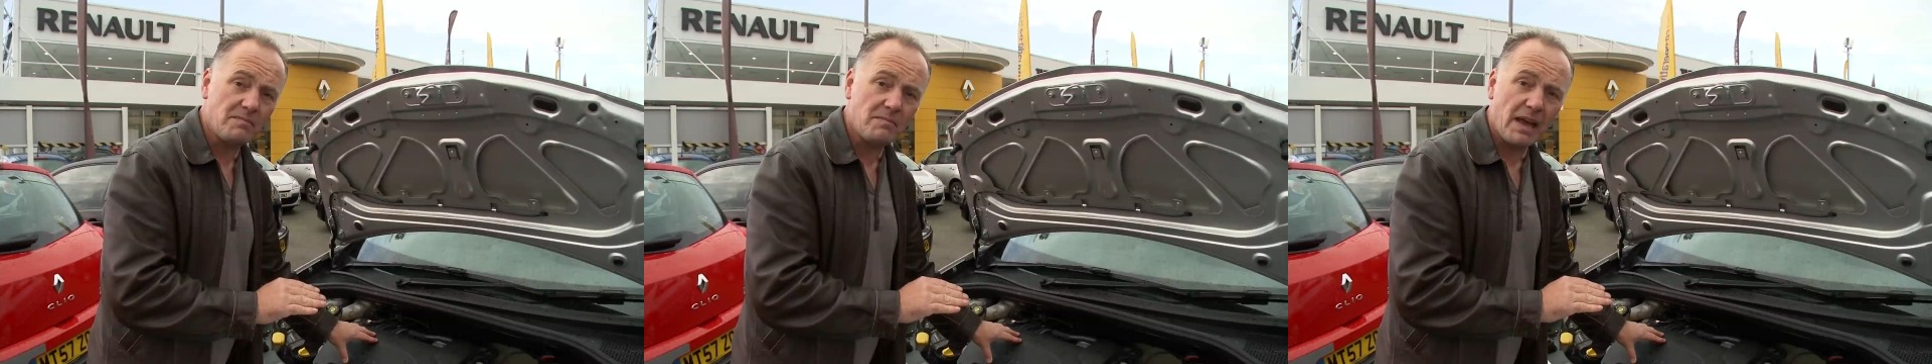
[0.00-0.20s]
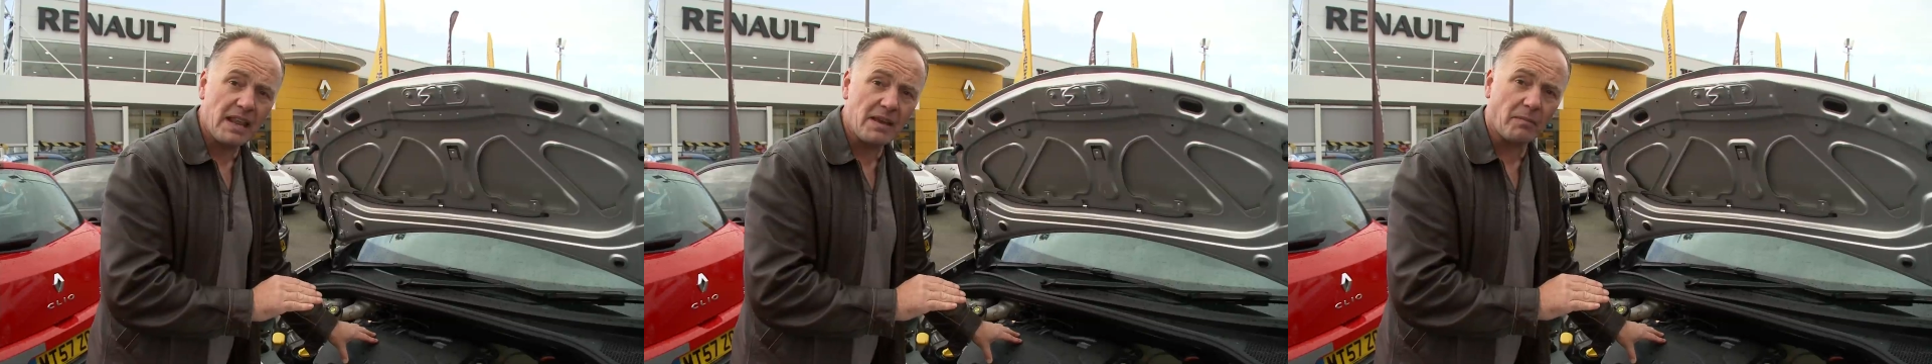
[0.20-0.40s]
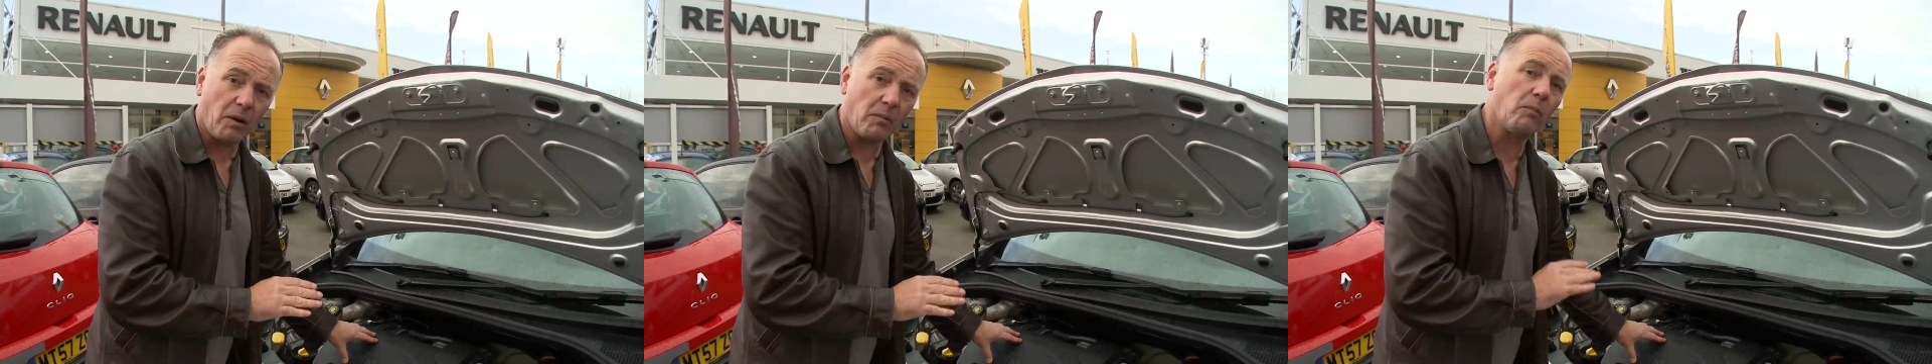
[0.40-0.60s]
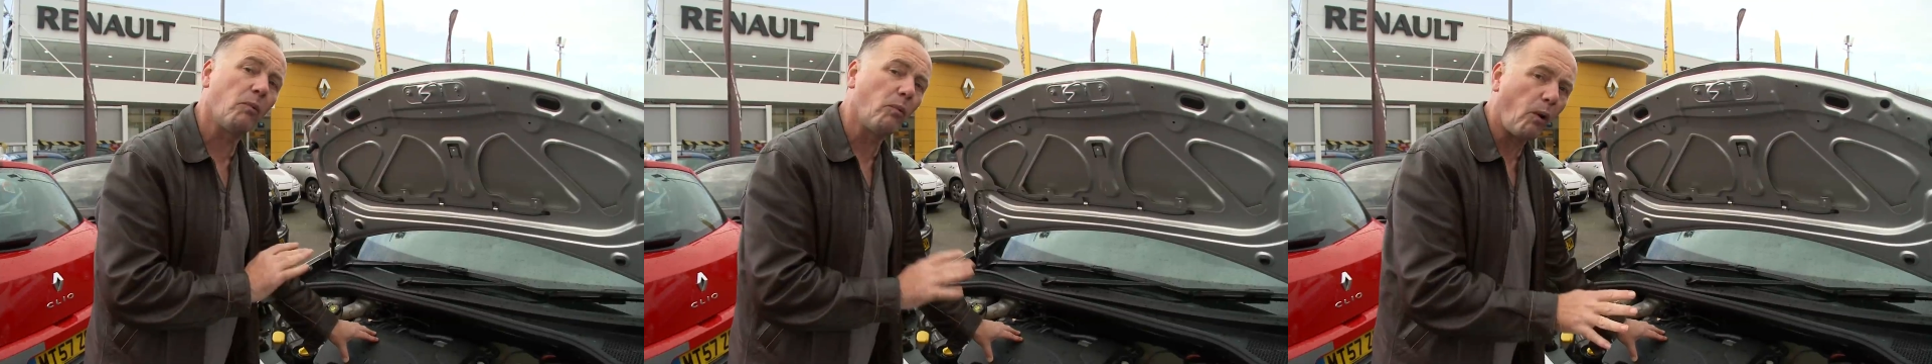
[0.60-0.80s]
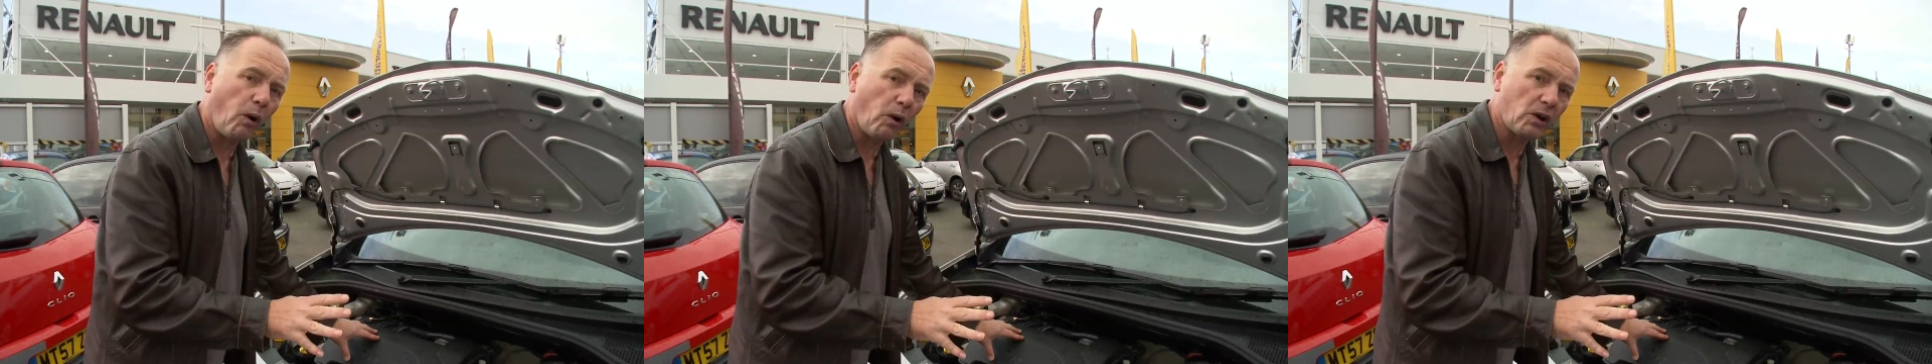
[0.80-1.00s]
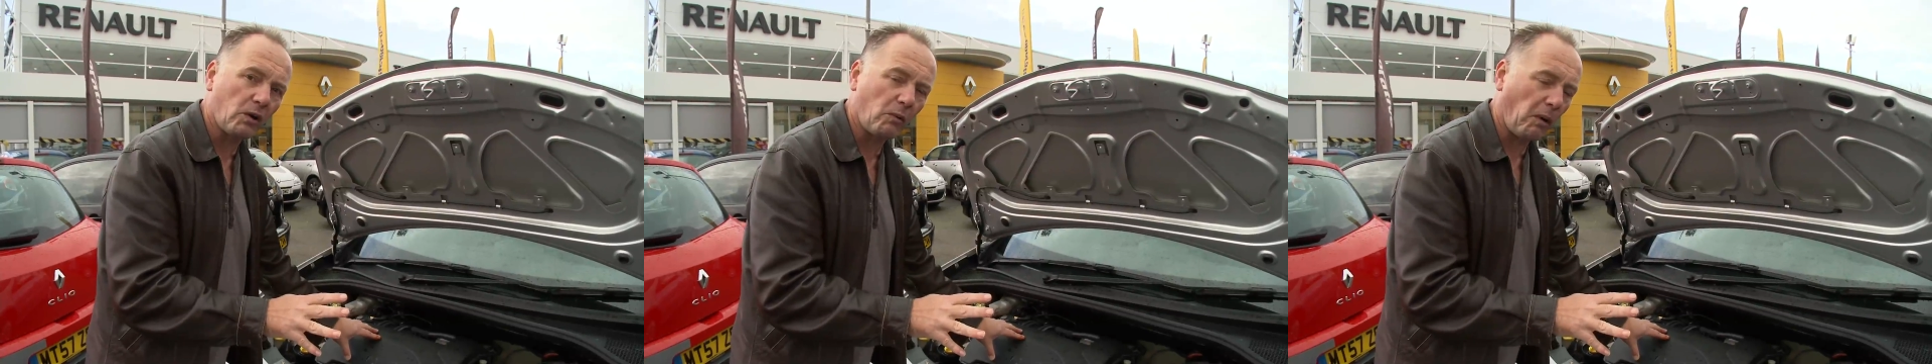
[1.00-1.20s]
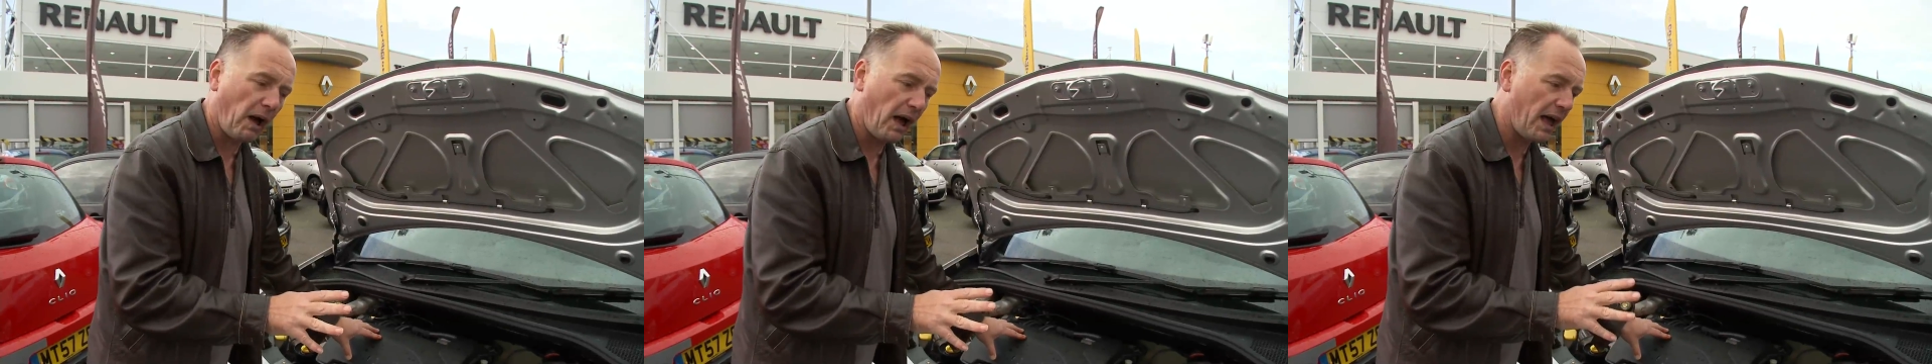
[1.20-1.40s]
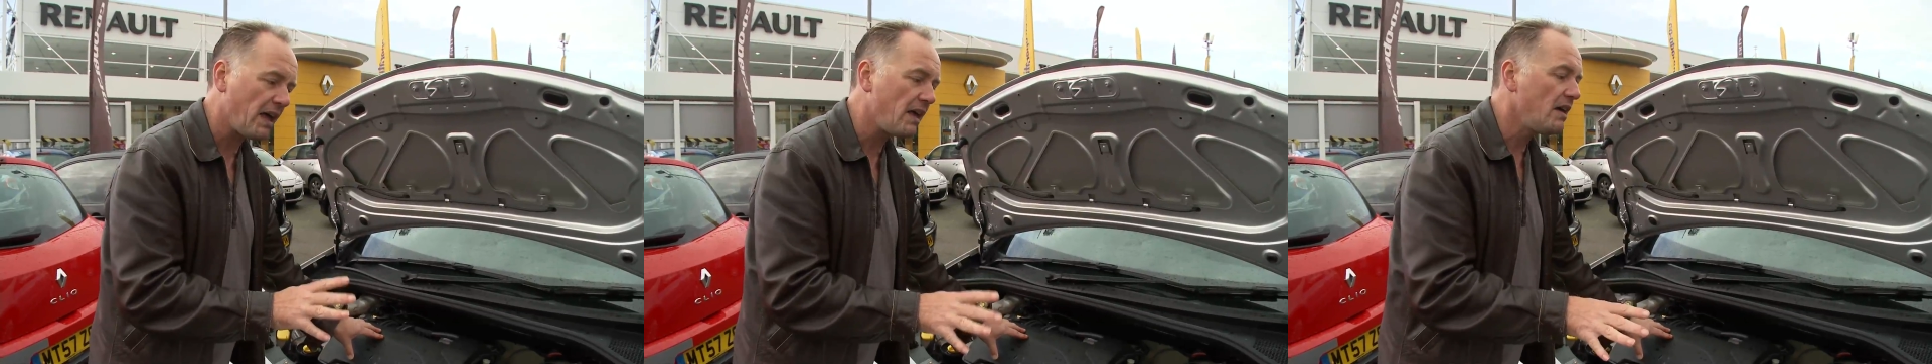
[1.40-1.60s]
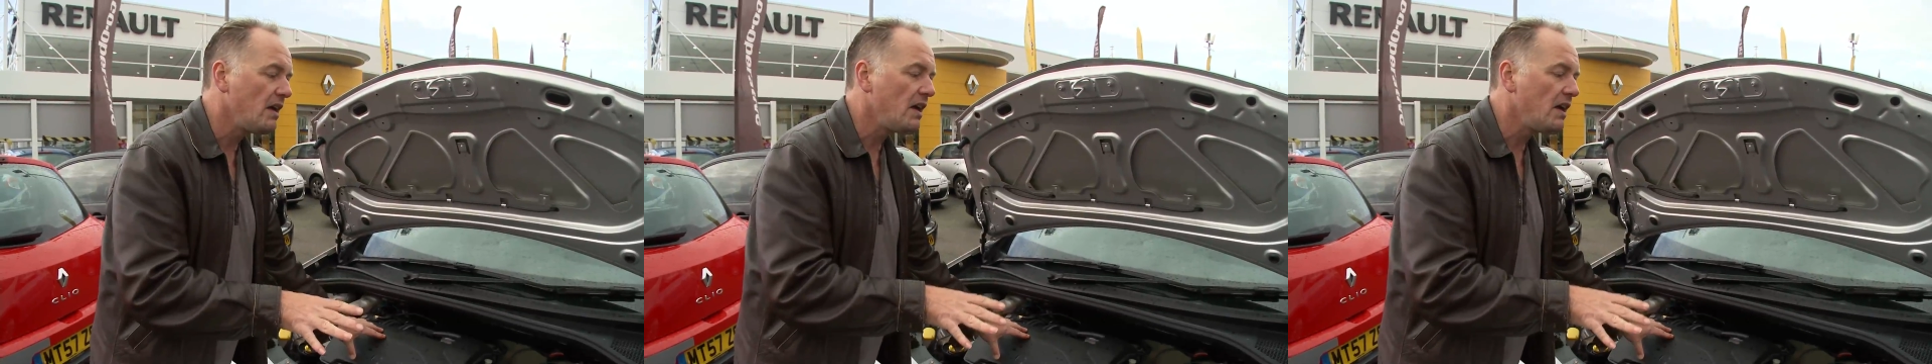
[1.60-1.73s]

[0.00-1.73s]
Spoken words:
minimum, walk away.